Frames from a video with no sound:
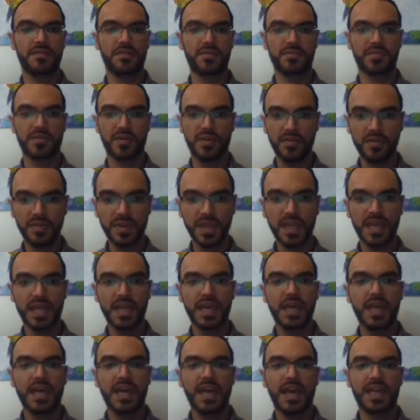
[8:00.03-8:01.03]
throne.
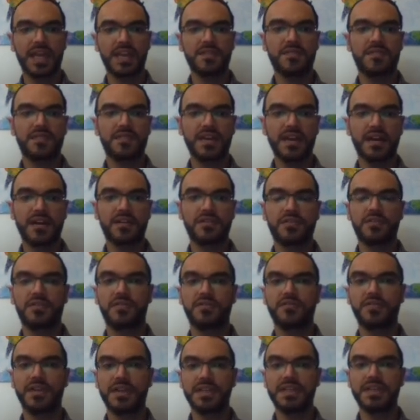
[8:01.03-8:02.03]
And if they are
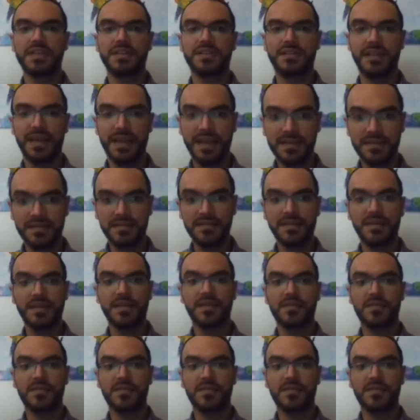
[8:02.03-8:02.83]
already dead,